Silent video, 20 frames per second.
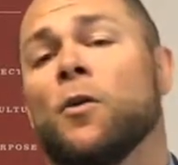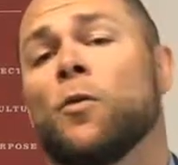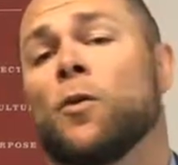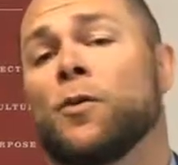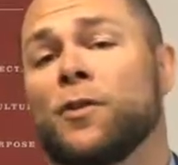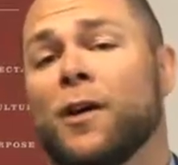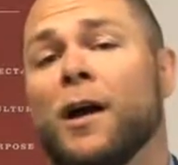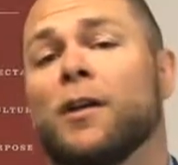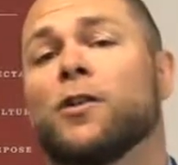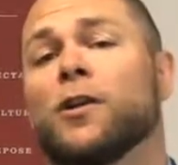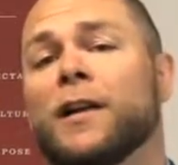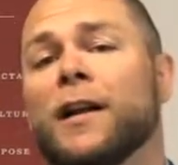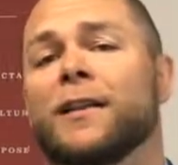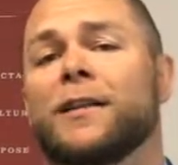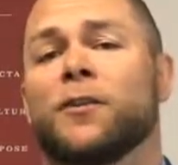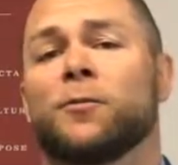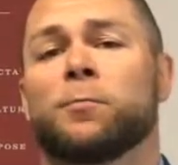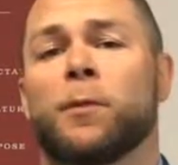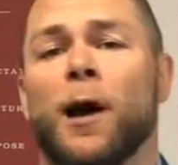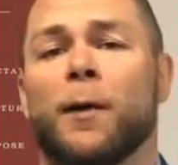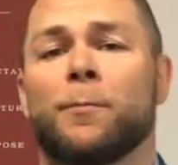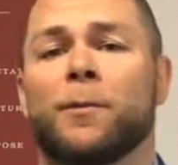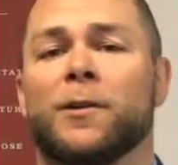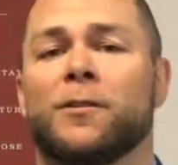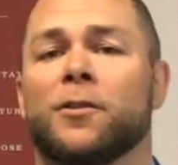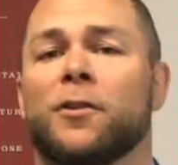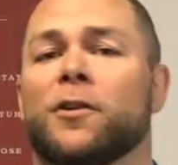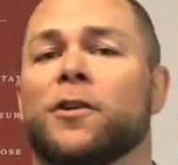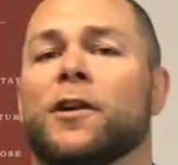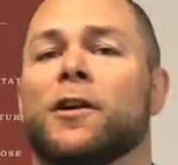When you're out looking at these
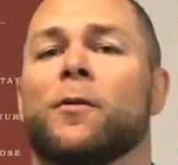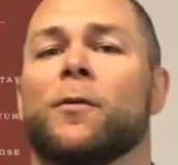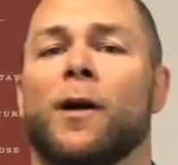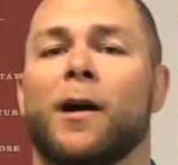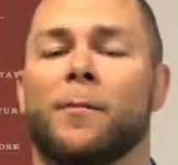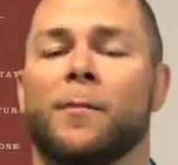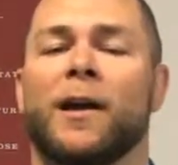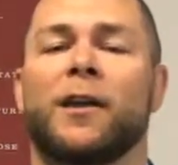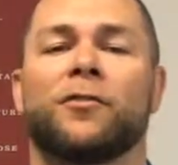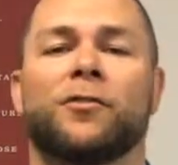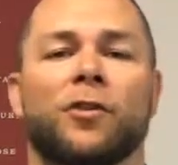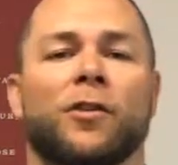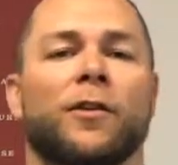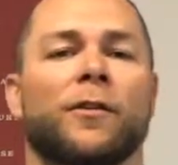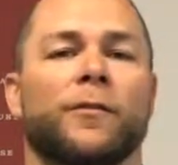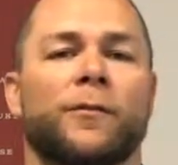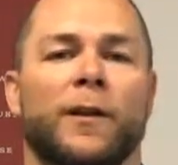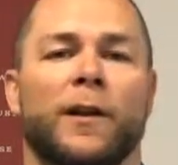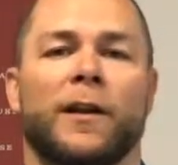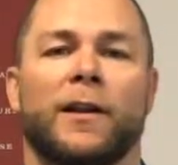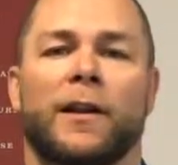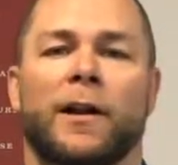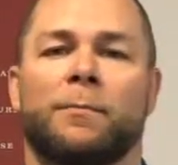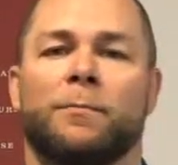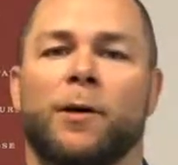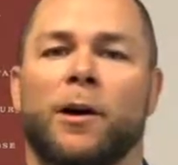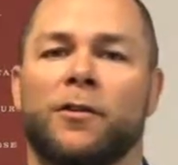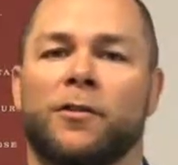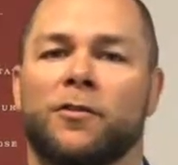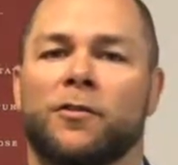properties, though, you're going to want to make sure they're fitting in
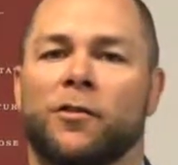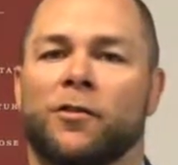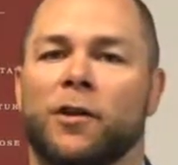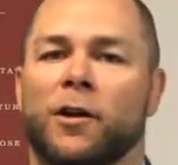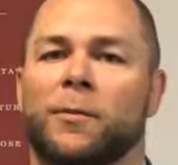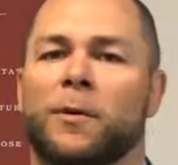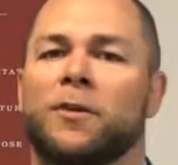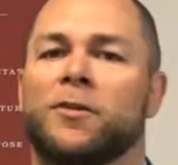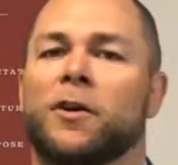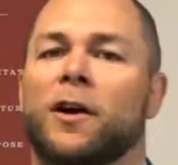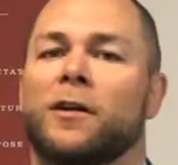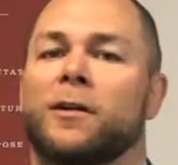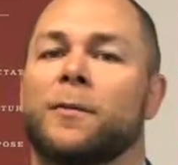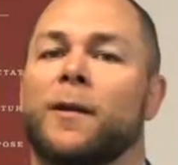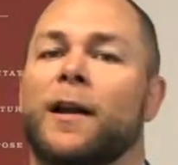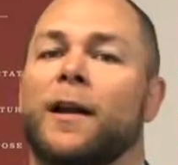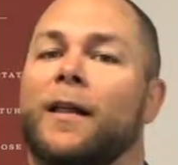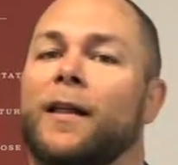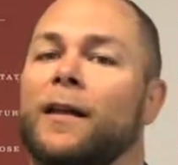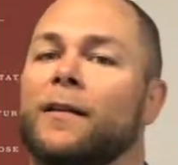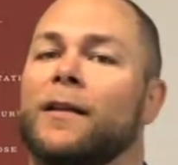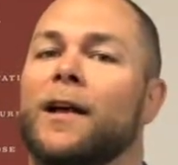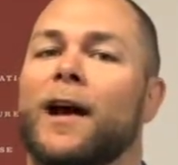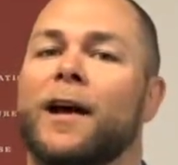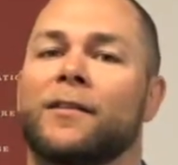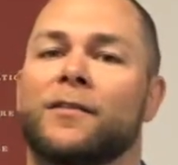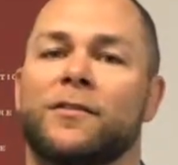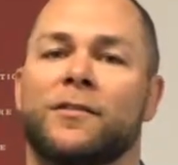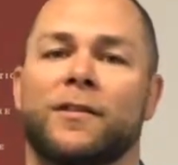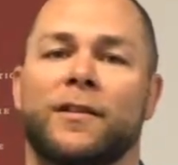that budget, just like we talked about on that
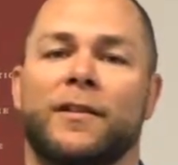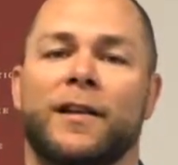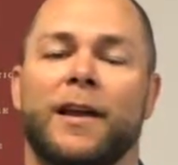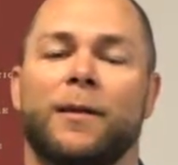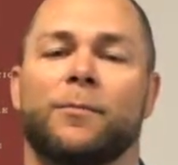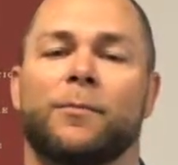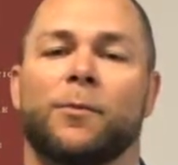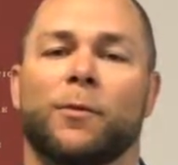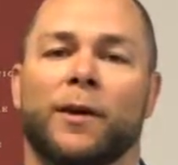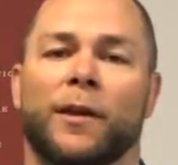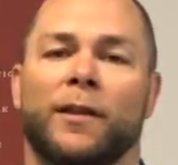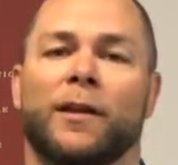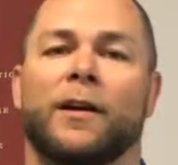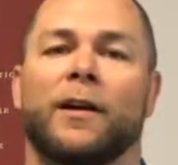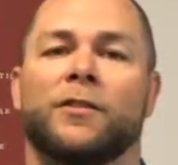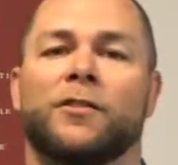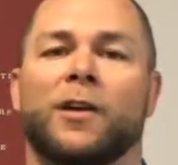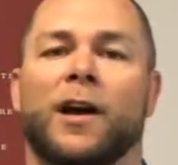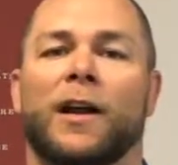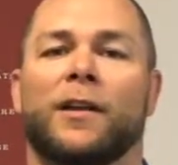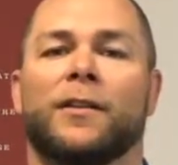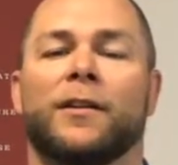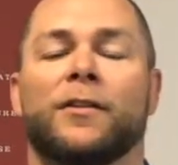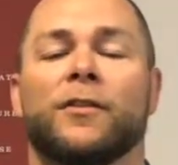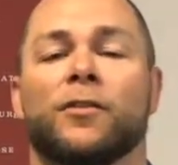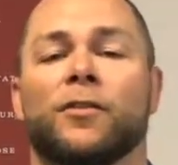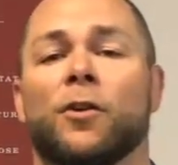last tip with Jonathan.